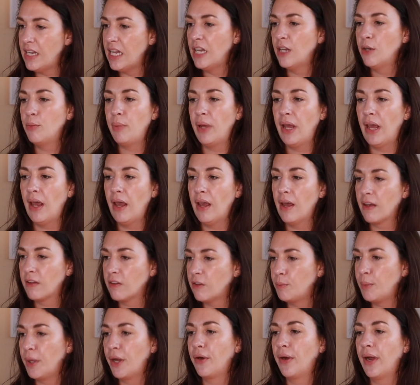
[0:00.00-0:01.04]
DNB,
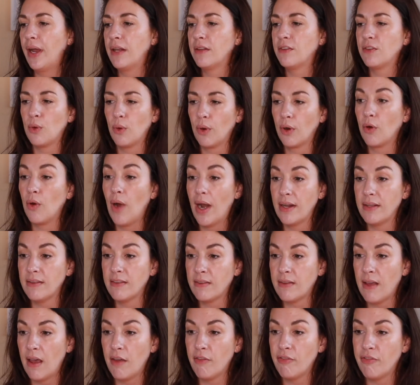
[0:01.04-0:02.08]
Experian, or
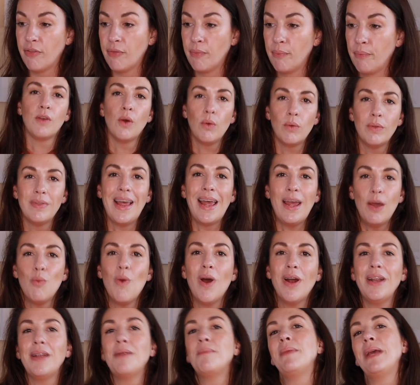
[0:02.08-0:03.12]
CreditSafe. So they
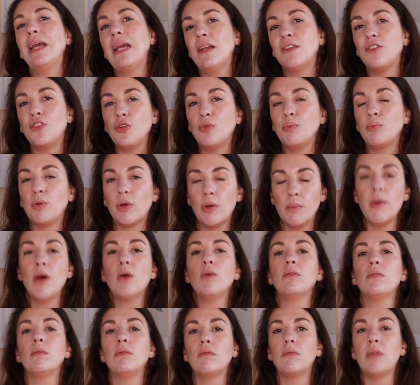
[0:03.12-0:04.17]
wanted me to
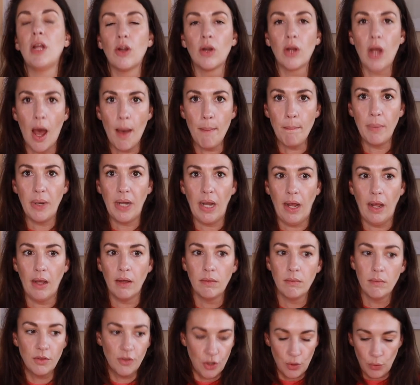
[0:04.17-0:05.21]
promote their
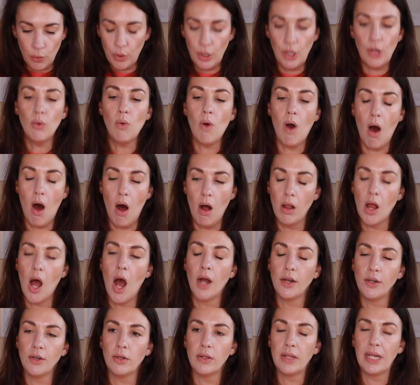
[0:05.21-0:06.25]
company to you all
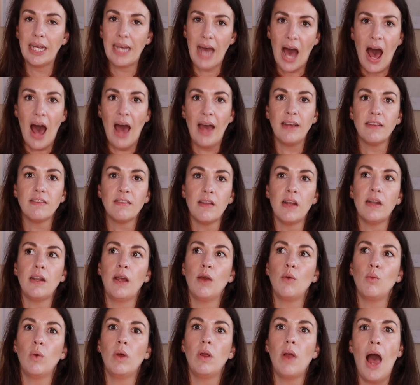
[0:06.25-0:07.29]
under the guise that
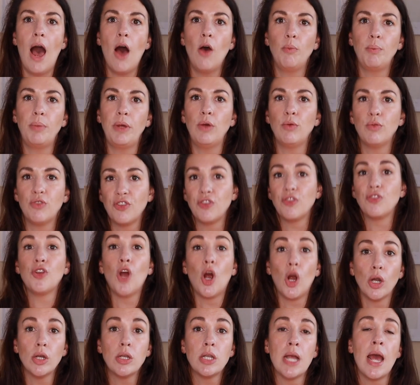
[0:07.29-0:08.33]
it will help you
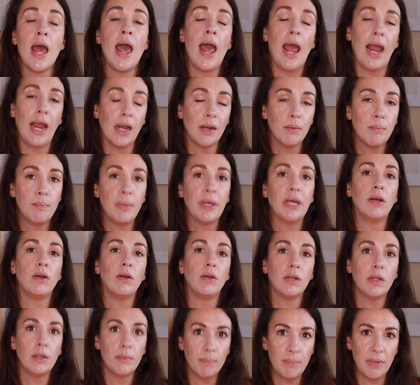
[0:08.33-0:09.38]
start and
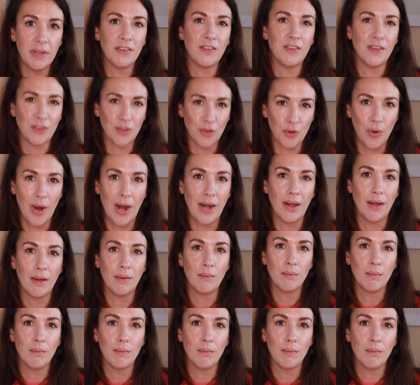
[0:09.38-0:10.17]
build business credit.